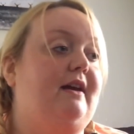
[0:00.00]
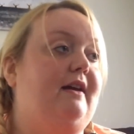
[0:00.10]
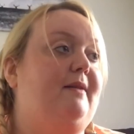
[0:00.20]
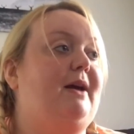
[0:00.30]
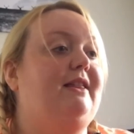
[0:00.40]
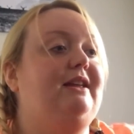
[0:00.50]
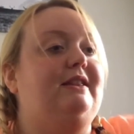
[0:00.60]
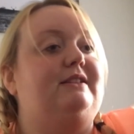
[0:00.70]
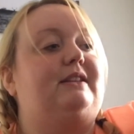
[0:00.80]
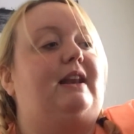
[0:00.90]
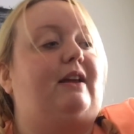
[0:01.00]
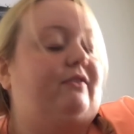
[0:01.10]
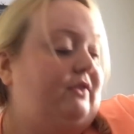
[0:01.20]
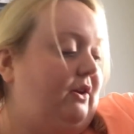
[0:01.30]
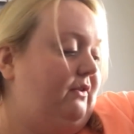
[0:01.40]
I think there's a
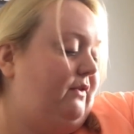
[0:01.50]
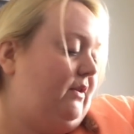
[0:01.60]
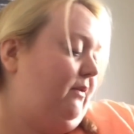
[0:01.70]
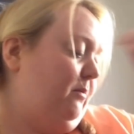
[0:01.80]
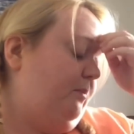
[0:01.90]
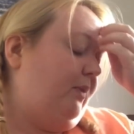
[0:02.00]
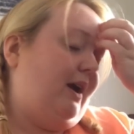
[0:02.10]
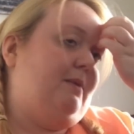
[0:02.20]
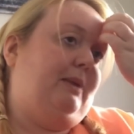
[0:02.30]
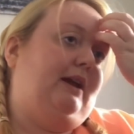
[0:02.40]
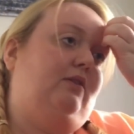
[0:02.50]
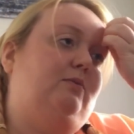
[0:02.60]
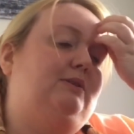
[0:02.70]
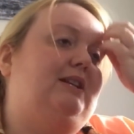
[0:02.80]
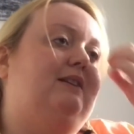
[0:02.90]
leftover bright pink
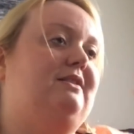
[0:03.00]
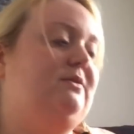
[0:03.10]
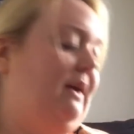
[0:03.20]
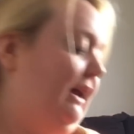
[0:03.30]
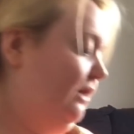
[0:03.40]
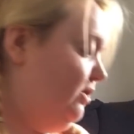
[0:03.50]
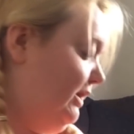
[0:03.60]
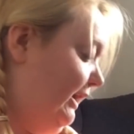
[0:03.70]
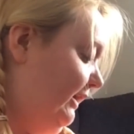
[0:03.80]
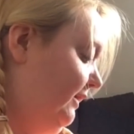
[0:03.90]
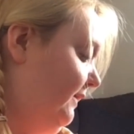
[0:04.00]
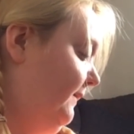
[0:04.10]
upstairs as well, actually,